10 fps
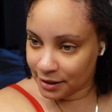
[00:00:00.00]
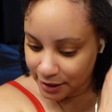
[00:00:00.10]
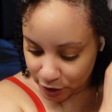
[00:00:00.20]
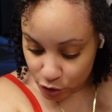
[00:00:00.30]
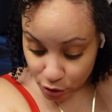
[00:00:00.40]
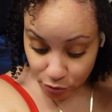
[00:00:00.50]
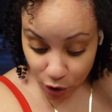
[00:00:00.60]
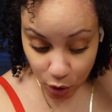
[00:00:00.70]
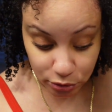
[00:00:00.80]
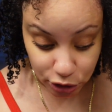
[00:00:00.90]
Like, you don't
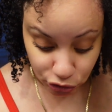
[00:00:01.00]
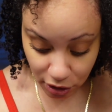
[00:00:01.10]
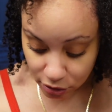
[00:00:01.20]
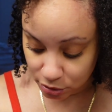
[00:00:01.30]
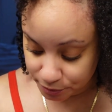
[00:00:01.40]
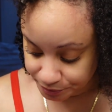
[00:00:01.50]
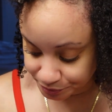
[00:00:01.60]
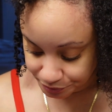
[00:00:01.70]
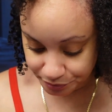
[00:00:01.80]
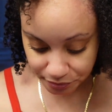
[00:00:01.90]
know the struggle
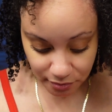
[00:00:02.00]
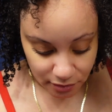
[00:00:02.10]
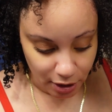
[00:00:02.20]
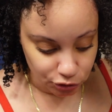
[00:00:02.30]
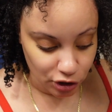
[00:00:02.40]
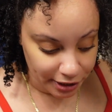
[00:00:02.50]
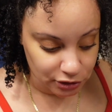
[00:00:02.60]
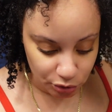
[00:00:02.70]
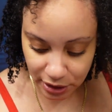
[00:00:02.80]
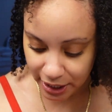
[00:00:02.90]
of trying to
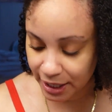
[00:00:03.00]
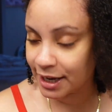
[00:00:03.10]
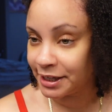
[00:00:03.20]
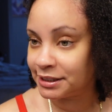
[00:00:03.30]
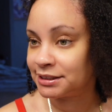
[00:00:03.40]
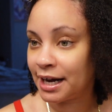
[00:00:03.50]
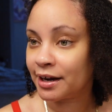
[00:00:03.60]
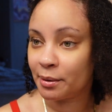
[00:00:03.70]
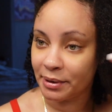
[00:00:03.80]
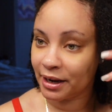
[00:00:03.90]
do your hair and it's not
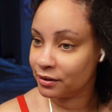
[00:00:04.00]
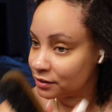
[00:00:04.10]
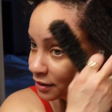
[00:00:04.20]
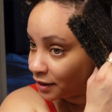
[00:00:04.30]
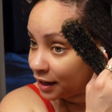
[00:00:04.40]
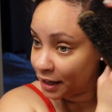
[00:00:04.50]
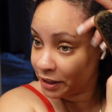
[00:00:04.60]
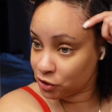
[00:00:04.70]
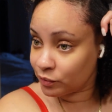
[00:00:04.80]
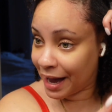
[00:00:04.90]
coming out
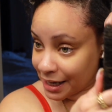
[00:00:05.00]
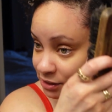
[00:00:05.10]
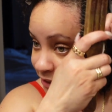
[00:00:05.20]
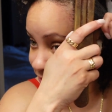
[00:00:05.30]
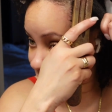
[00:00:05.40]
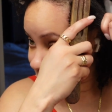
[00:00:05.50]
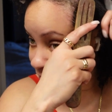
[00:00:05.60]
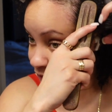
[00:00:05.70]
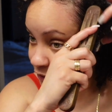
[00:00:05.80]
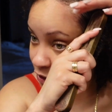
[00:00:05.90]
unless you actually attempted
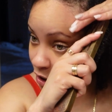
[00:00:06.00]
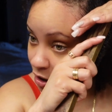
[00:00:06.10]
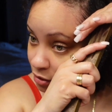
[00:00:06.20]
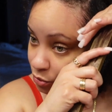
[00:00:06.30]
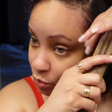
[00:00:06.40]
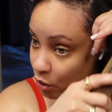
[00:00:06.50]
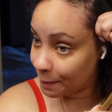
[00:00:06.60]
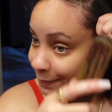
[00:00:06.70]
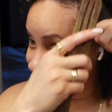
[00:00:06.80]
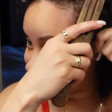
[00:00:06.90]
it. For y'all who
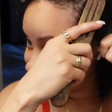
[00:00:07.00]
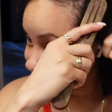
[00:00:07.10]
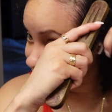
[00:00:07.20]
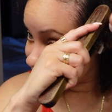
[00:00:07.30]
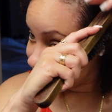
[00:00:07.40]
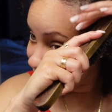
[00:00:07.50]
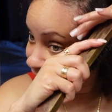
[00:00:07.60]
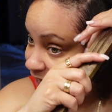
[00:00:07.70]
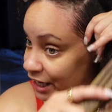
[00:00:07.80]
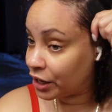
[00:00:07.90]
are blessed
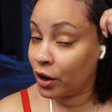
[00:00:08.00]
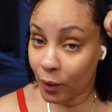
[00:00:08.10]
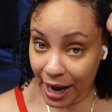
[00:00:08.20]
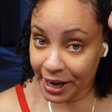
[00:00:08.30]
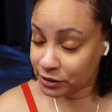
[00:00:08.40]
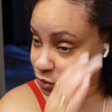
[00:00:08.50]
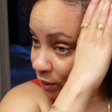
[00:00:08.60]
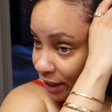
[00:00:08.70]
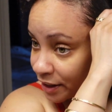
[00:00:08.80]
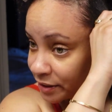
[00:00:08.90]
and know how to do
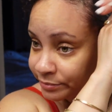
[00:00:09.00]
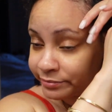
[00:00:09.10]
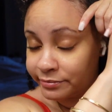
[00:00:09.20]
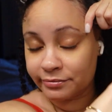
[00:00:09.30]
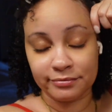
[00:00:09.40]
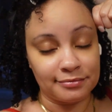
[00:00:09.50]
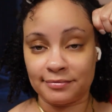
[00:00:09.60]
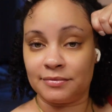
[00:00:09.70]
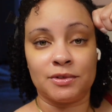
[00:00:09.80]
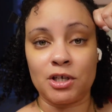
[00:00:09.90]
hair,
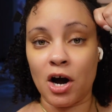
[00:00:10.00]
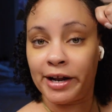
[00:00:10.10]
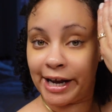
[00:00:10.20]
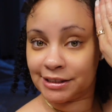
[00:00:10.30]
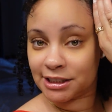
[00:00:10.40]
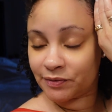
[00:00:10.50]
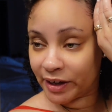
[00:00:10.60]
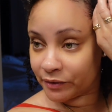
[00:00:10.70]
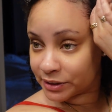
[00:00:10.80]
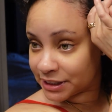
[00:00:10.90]
God has his
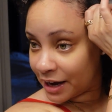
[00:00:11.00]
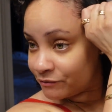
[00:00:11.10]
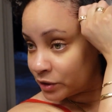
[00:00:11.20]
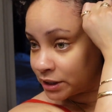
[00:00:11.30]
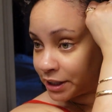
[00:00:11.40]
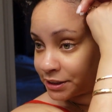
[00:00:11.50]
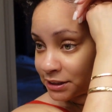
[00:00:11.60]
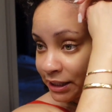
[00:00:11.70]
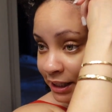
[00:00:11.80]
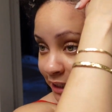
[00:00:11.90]
favorites. I fully
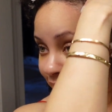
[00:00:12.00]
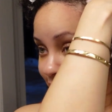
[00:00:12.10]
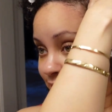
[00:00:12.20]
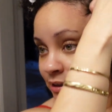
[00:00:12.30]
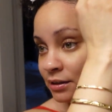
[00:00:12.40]
understand that.